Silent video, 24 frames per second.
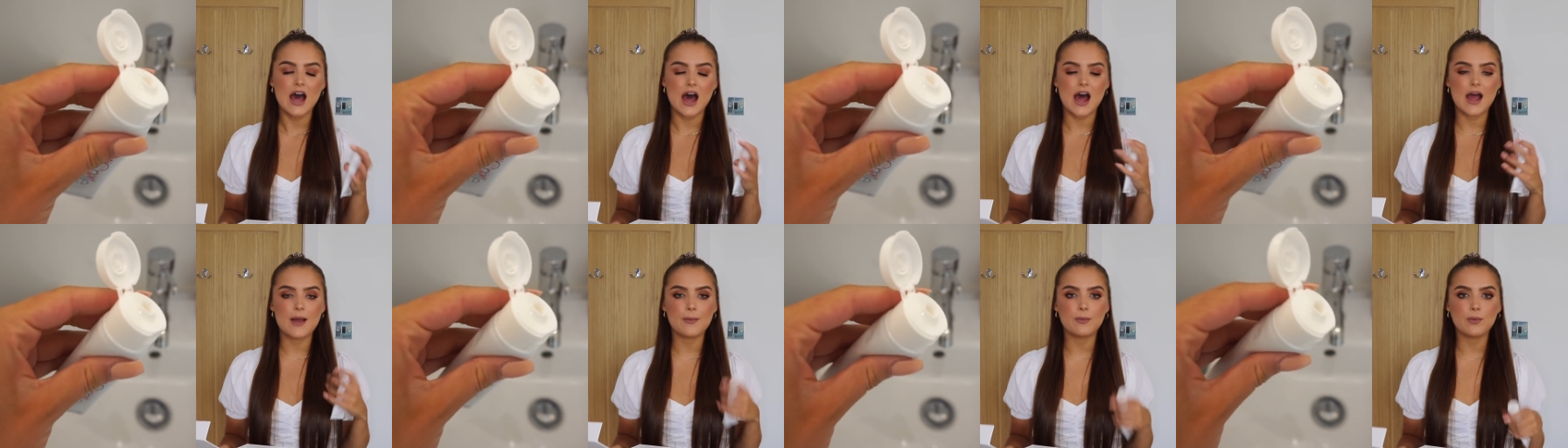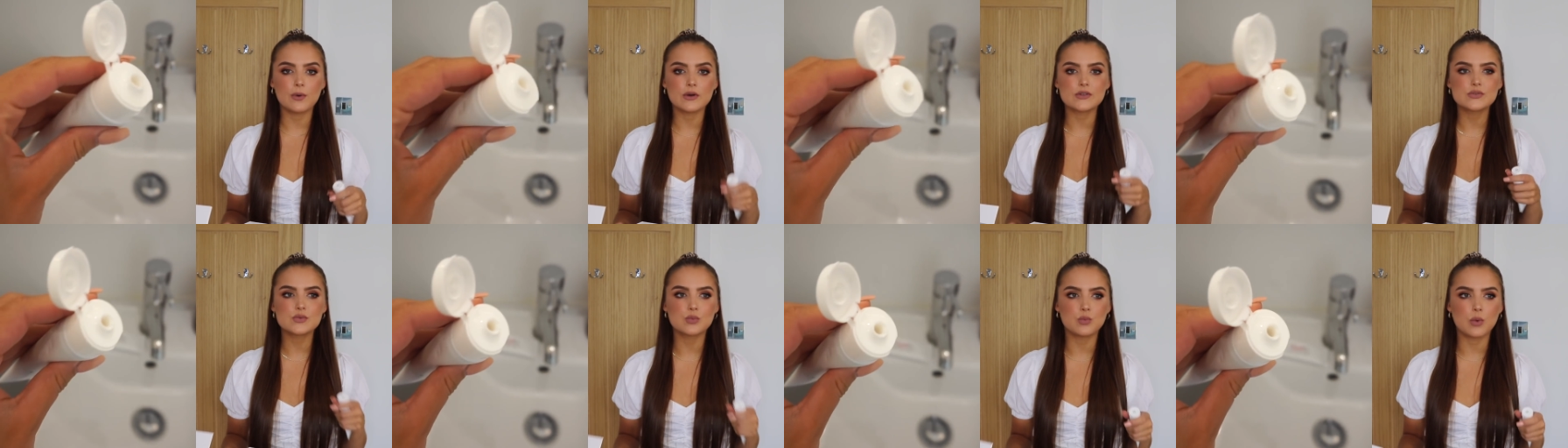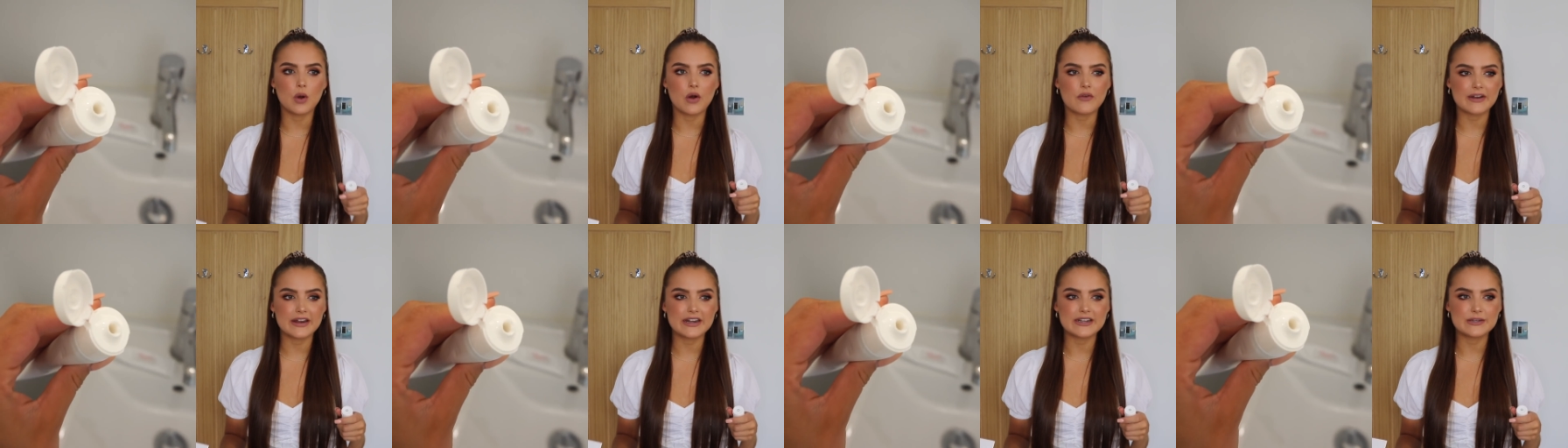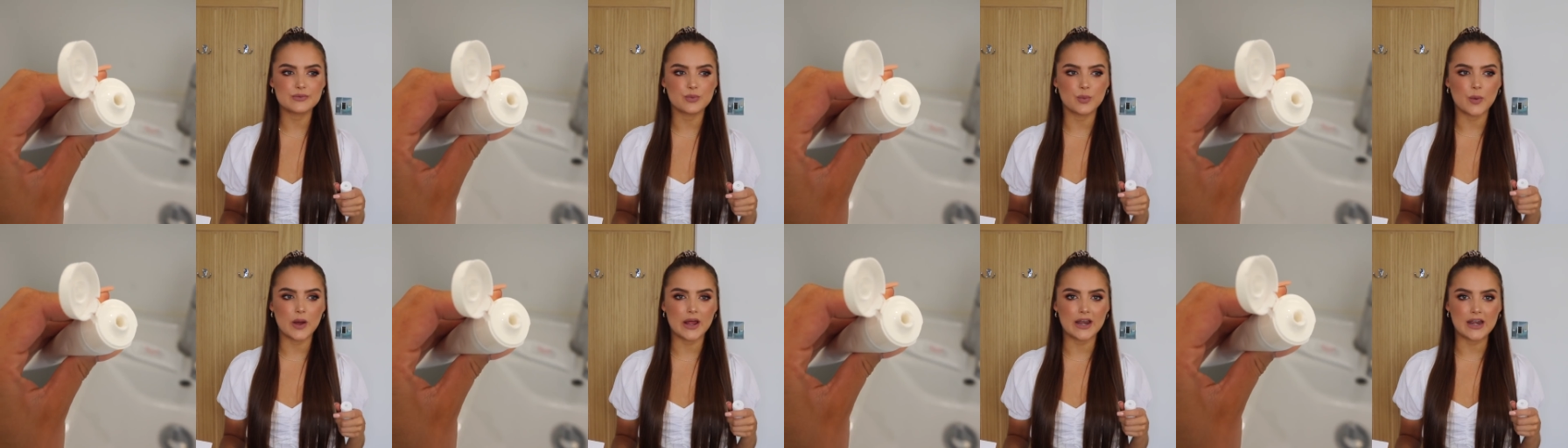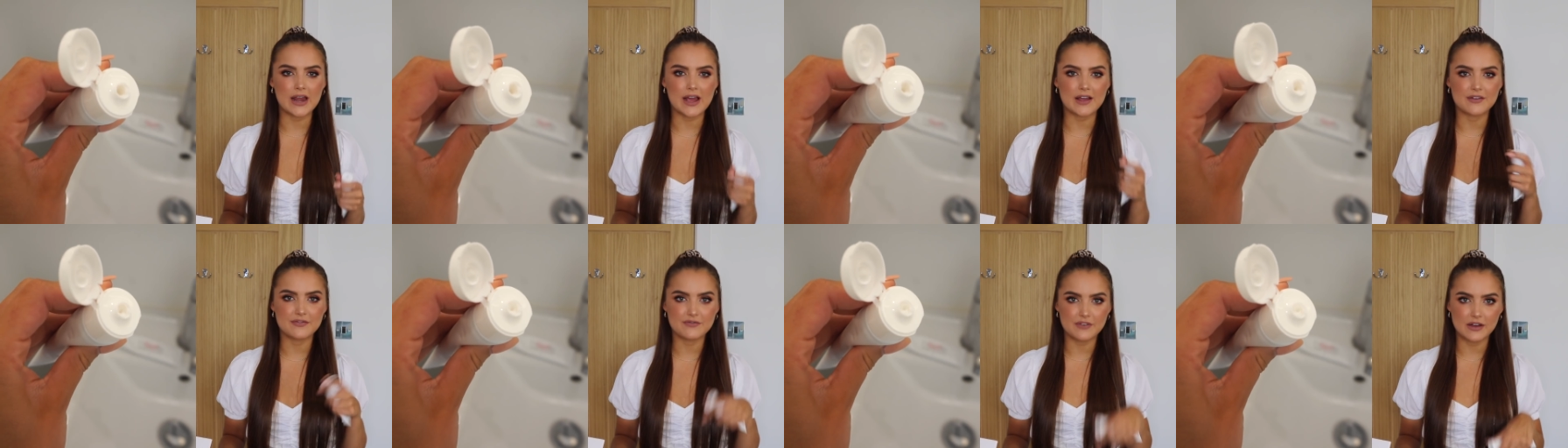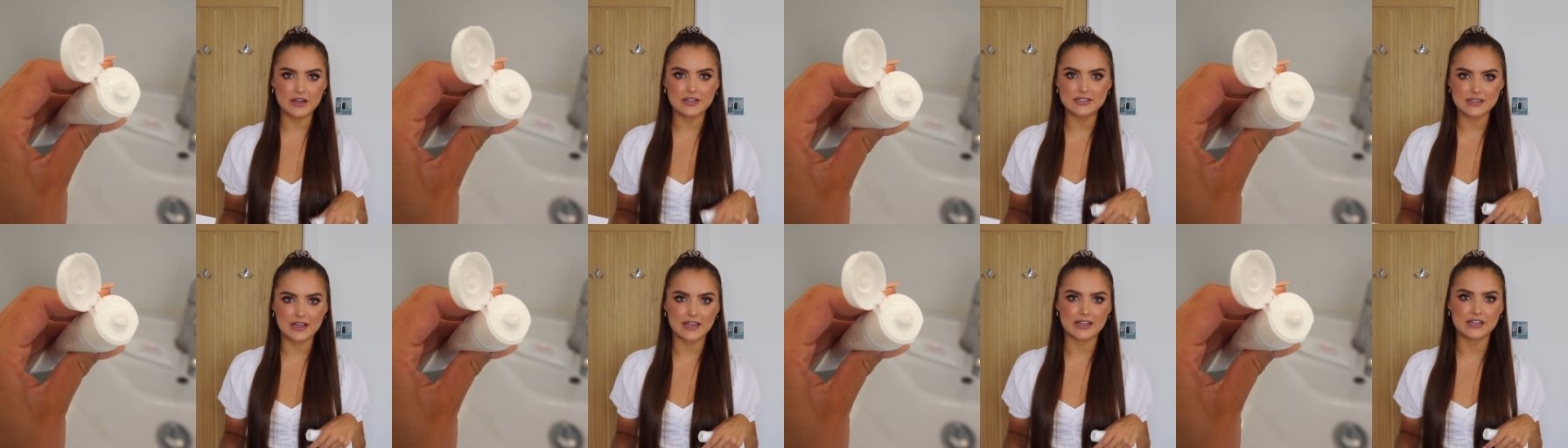I was worried when I
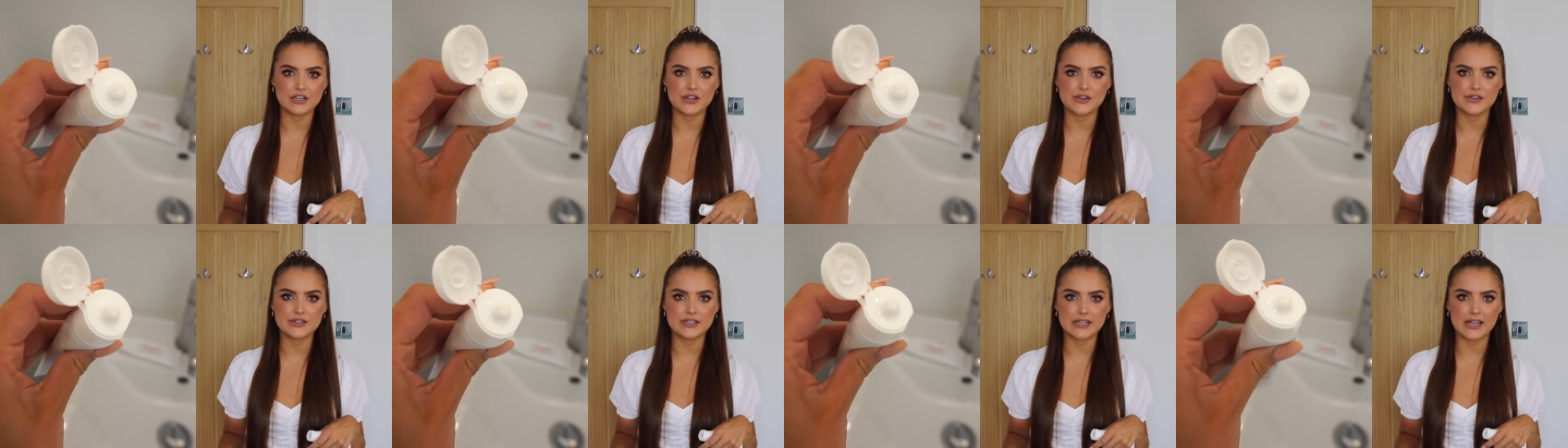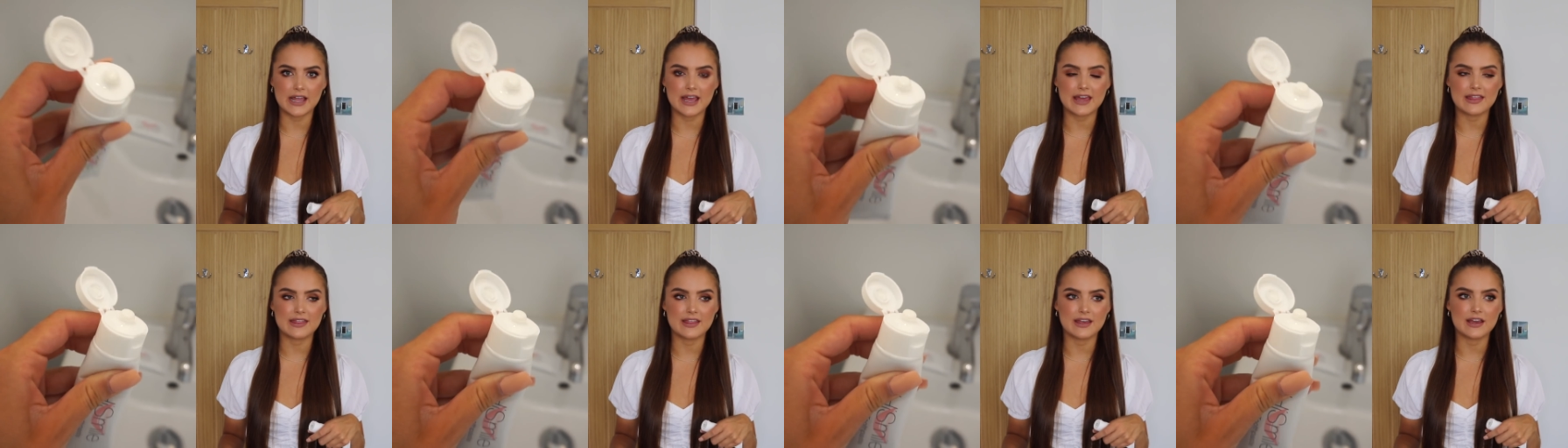first started using it